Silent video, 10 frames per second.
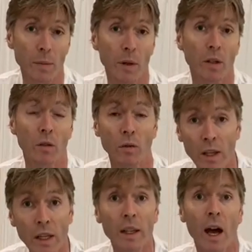because you
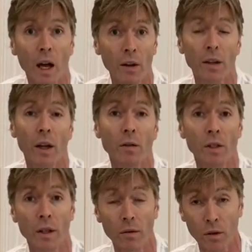need that undercoat to
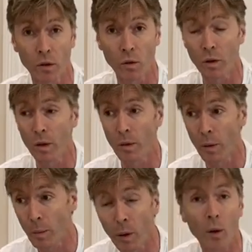give you the
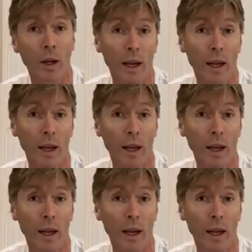blocking